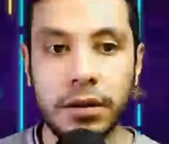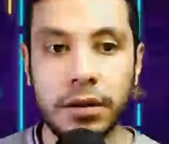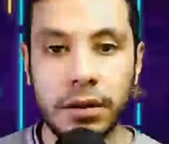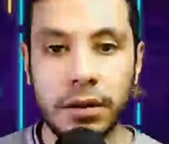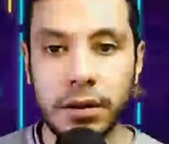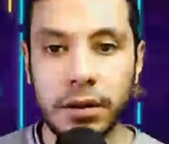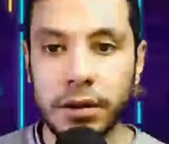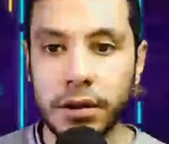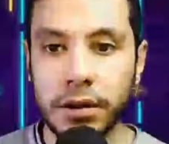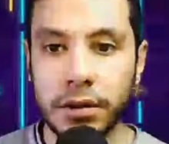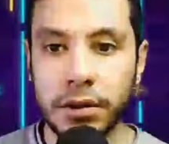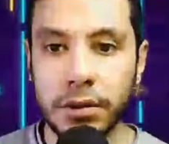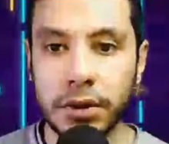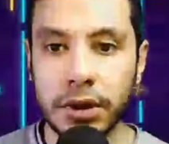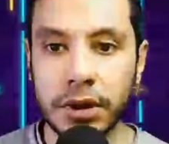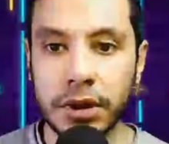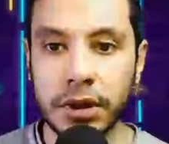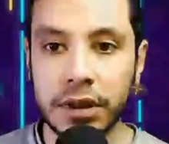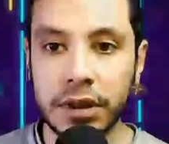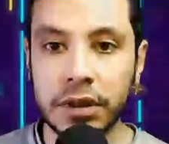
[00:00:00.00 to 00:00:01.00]
you will
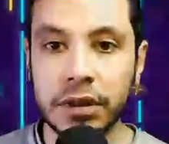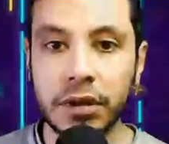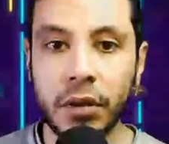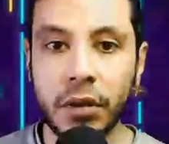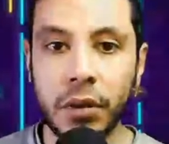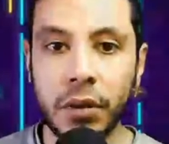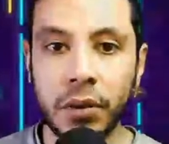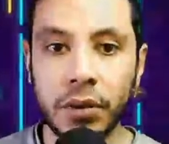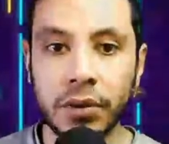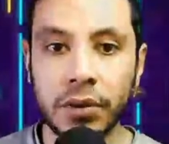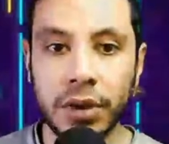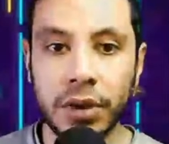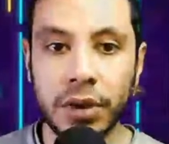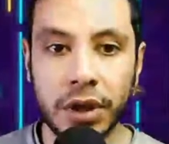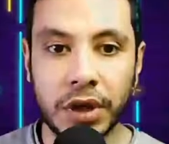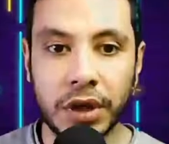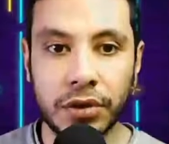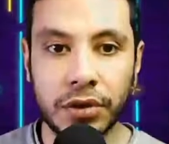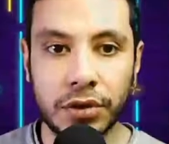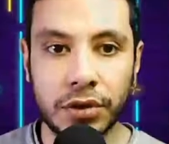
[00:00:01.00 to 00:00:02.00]
see all the
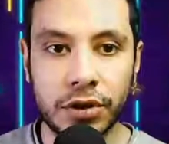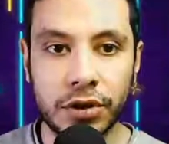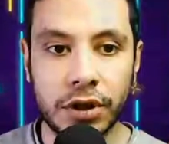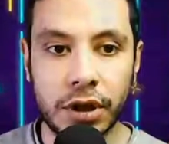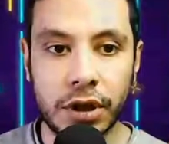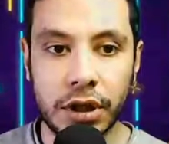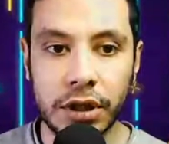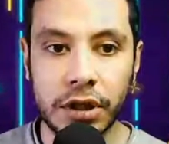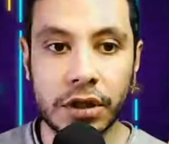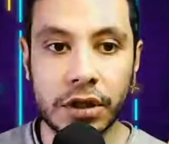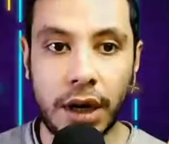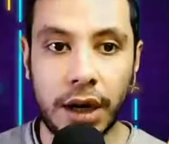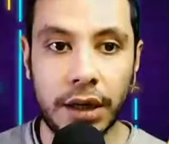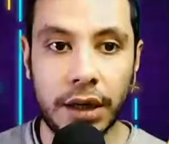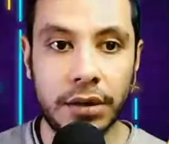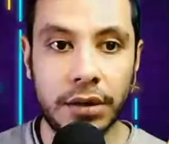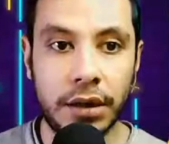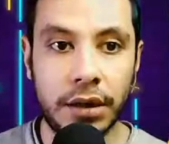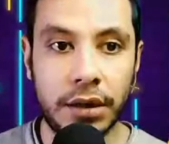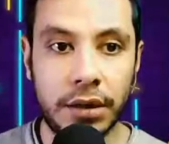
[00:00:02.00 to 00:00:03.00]
pictures
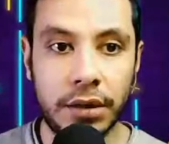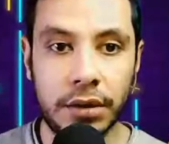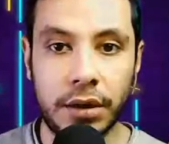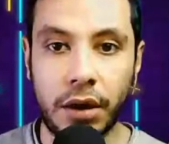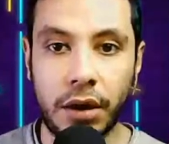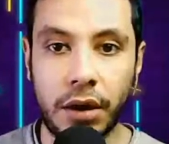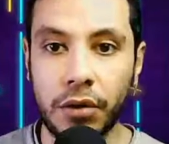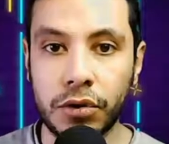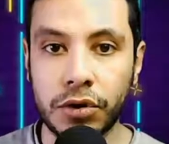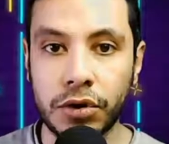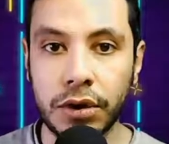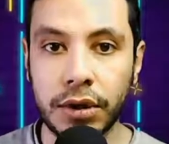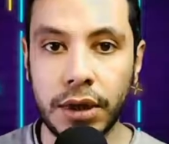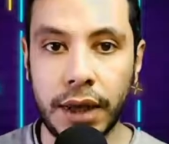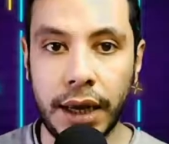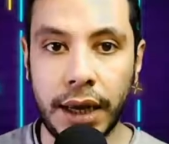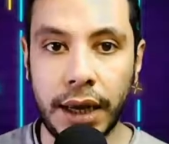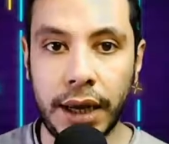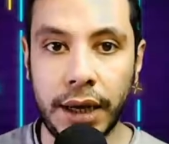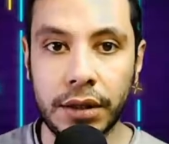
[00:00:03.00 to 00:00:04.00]
inside the hostel
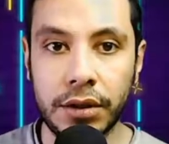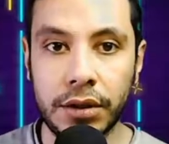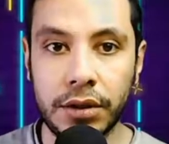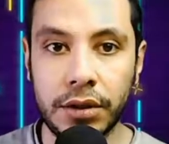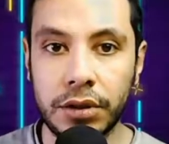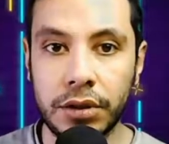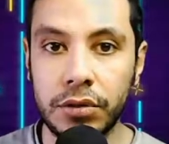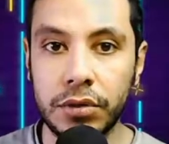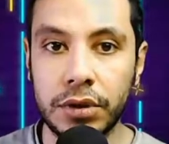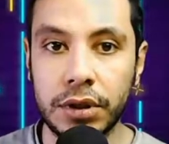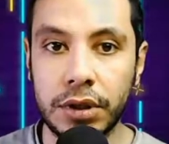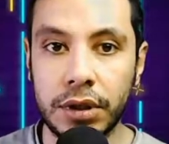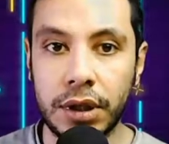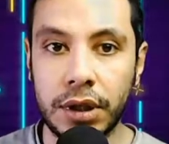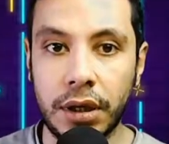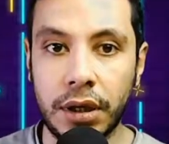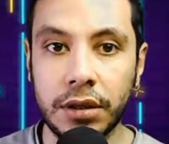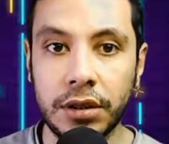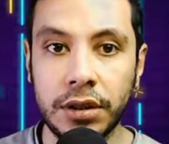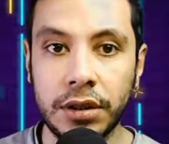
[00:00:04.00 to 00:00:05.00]
and your
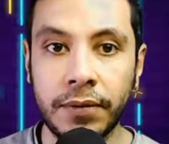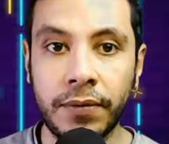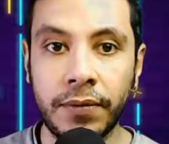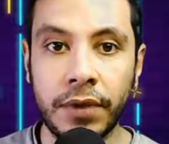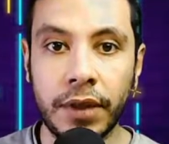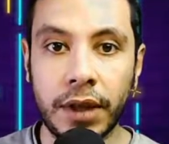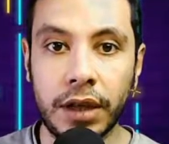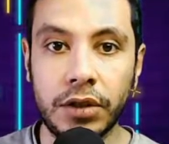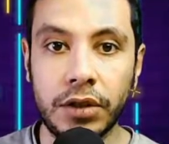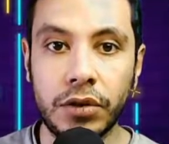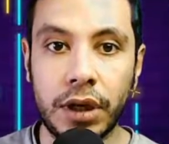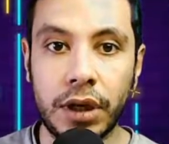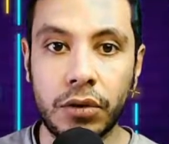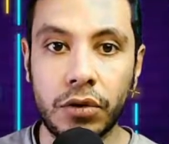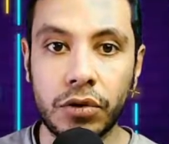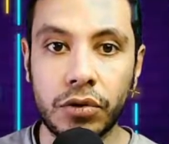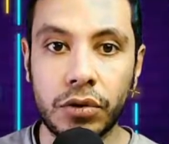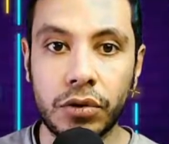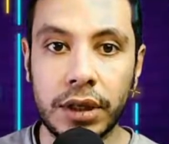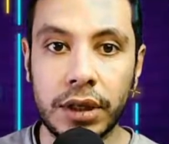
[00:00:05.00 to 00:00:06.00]
details, and you can
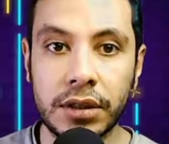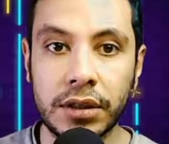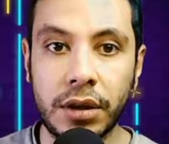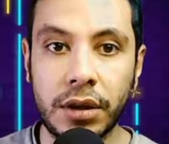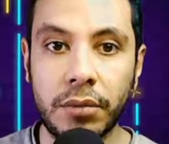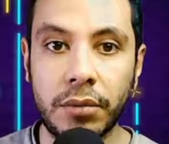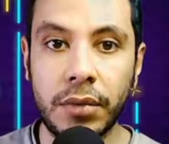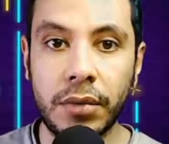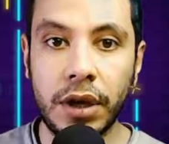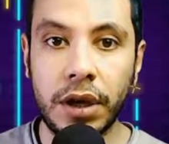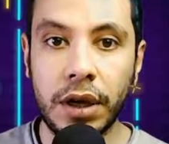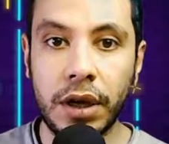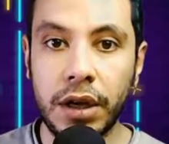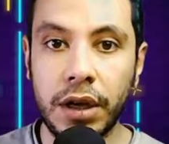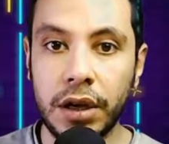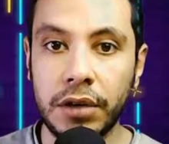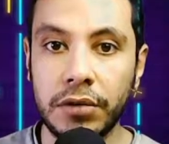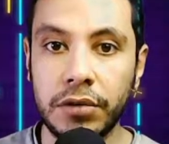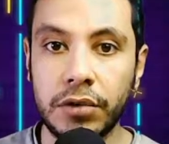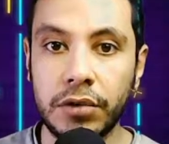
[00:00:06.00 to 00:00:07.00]
also get some
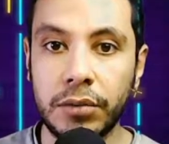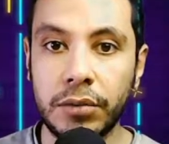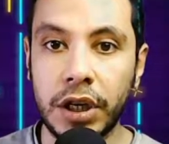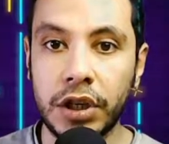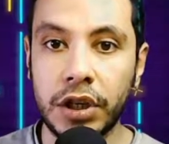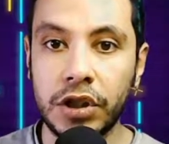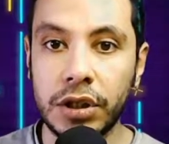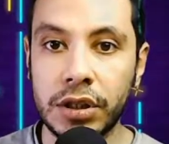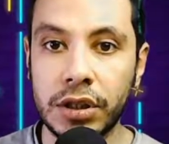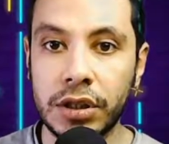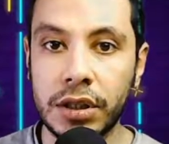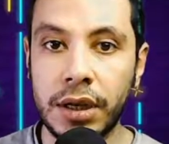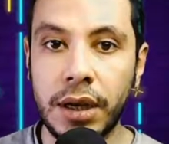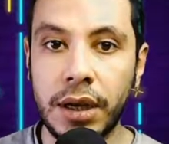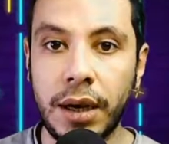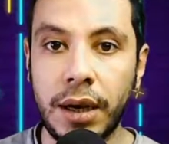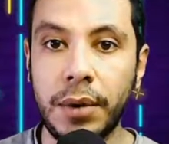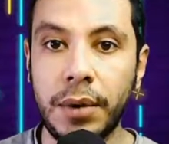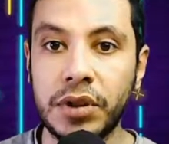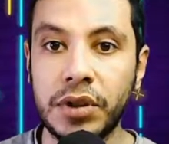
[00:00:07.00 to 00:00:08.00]
informations
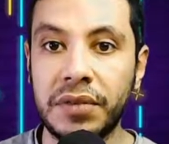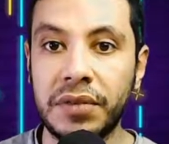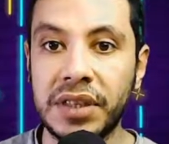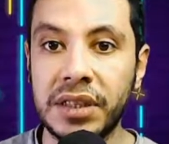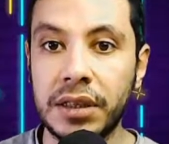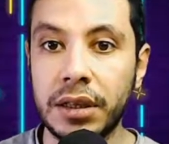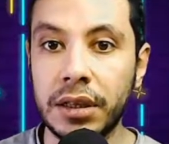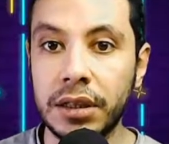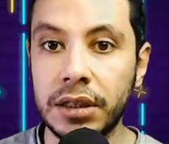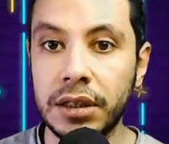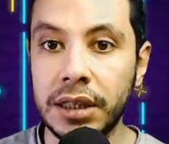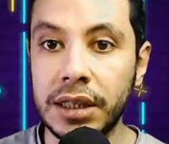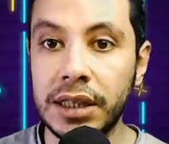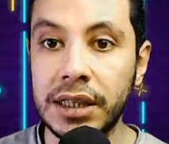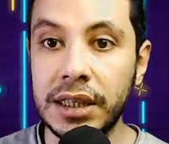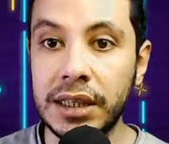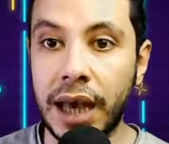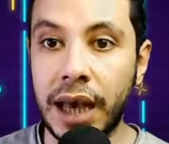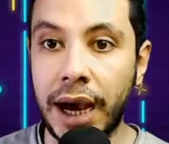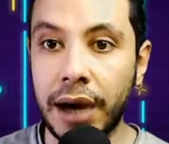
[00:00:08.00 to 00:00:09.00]
about the facilities,
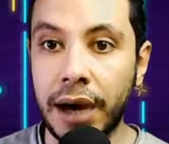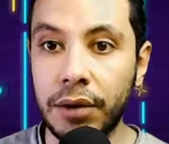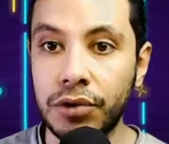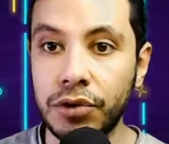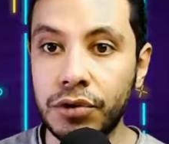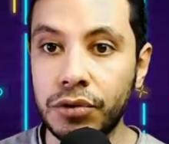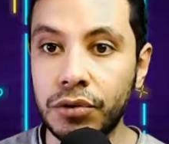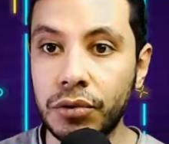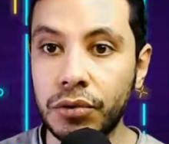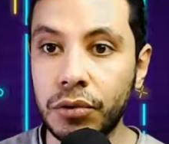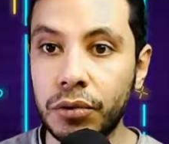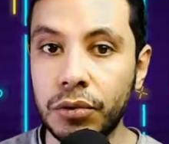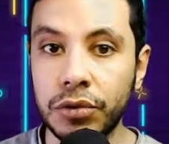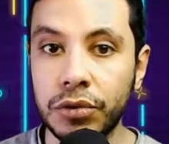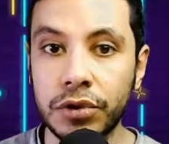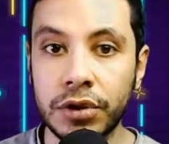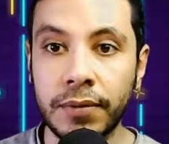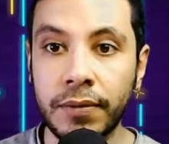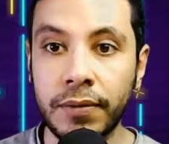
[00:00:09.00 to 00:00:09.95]
the house rules,